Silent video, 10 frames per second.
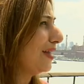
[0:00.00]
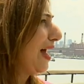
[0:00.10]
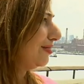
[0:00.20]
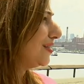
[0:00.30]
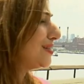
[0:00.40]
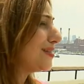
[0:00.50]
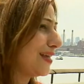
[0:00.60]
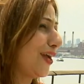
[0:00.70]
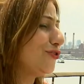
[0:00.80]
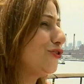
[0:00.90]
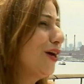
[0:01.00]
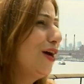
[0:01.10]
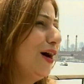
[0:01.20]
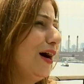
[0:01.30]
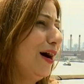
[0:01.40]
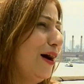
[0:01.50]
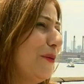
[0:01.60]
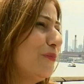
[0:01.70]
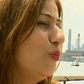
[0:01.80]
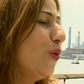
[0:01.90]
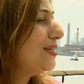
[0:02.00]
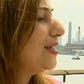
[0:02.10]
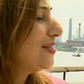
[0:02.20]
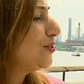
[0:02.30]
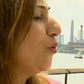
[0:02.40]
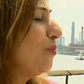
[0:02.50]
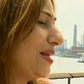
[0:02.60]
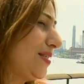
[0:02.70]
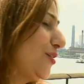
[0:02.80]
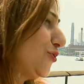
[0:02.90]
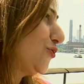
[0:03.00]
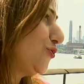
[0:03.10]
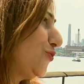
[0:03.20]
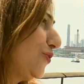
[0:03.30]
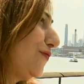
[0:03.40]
at this stage, what is your message to the